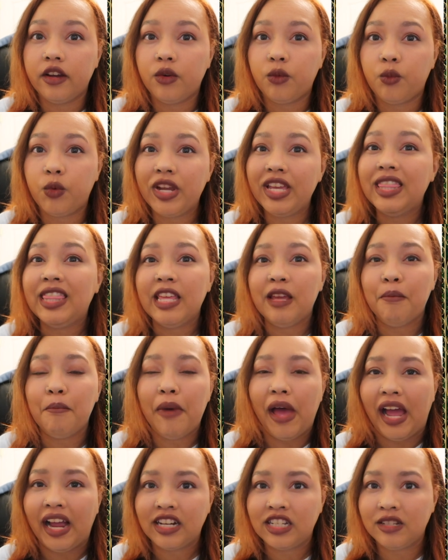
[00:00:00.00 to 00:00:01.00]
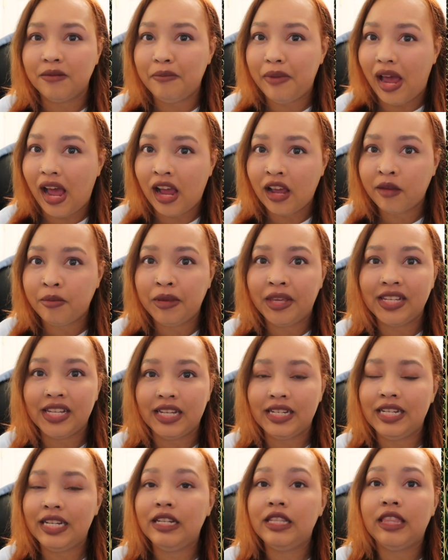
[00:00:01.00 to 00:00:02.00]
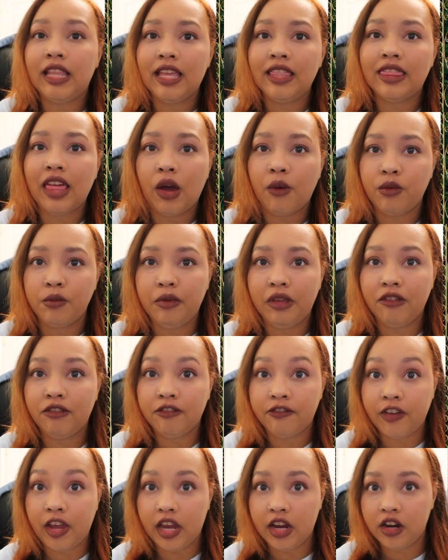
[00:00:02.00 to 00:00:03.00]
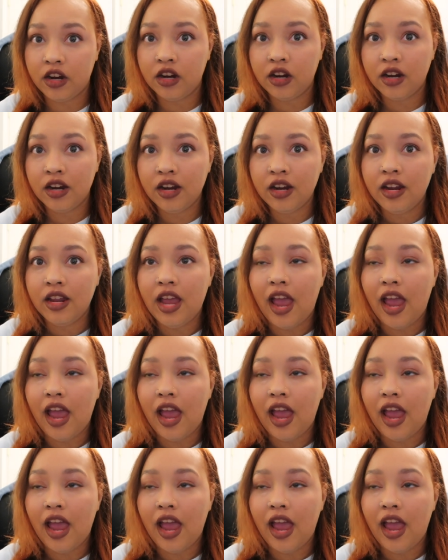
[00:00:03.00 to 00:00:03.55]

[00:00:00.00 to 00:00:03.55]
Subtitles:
read them back to back because I didn't think that would be fair.